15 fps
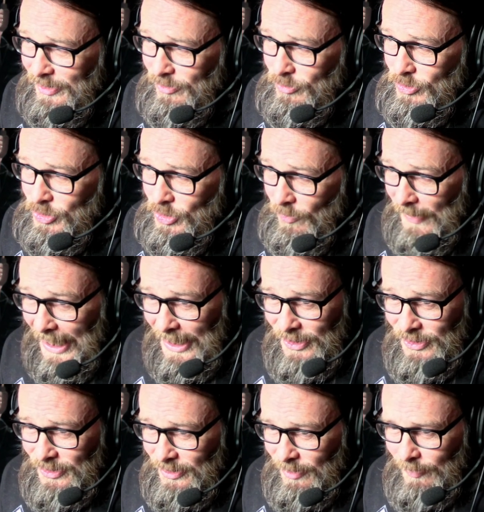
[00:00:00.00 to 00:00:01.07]
Your
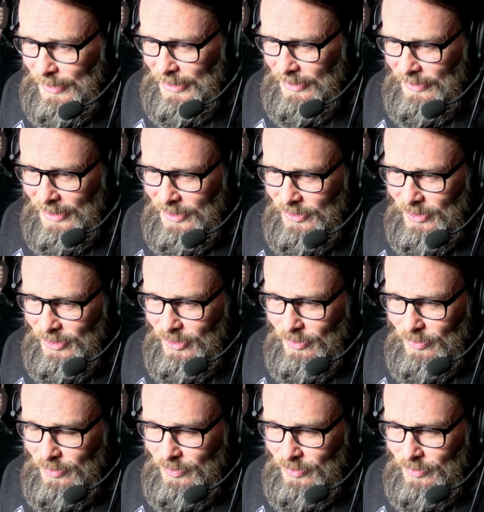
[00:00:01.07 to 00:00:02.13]
reaction can be the things that
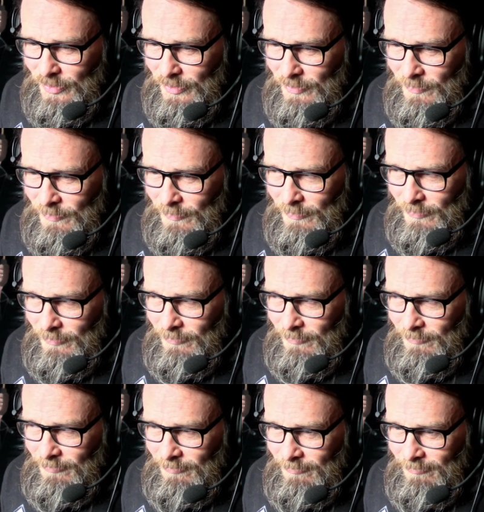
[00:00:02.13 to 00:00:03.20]
you
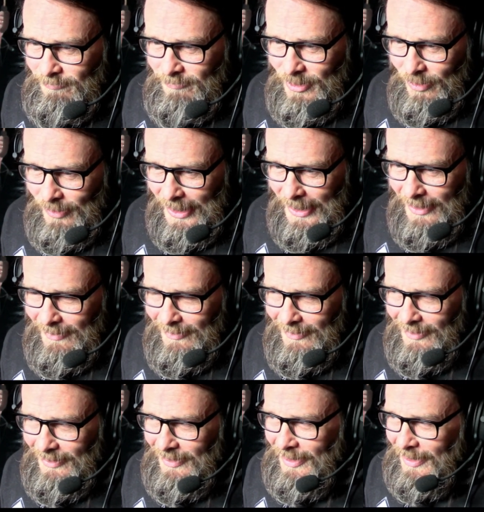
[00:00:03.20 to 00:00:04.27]
don't like.
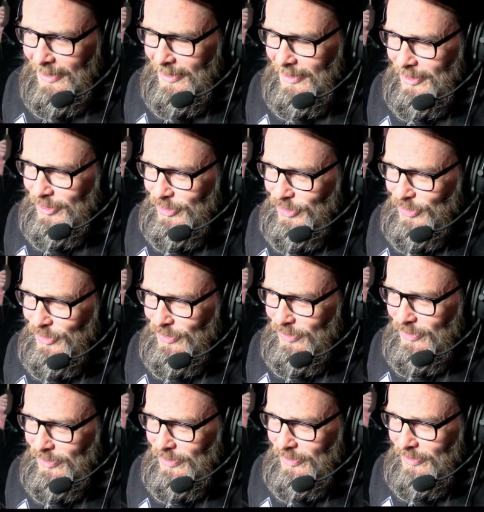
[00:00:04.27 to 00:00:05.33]
Uh, uh,
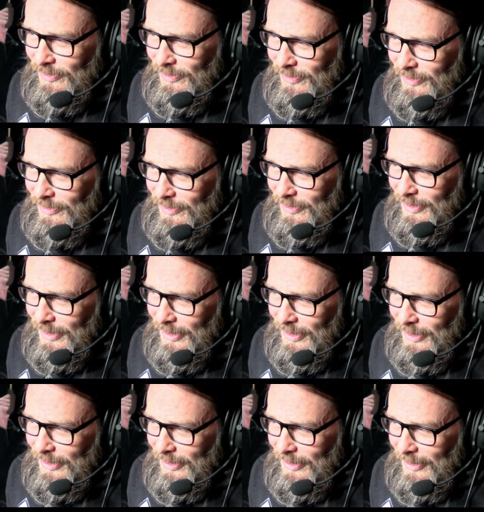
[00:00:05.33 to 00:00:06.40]
your
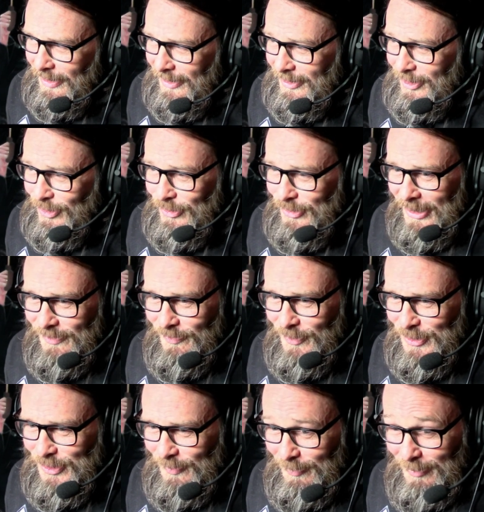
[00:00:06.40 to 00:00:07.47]
enthusiasm
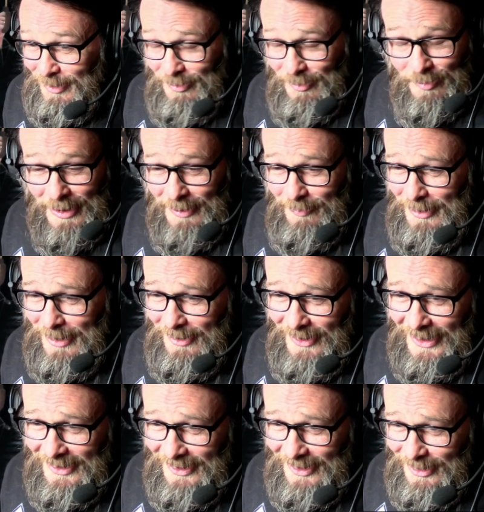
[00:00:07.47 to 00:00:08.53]
for some will be
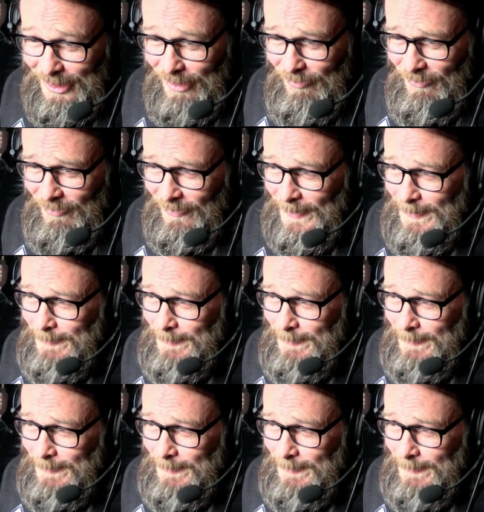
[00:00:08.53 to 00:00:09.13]
about things that you love.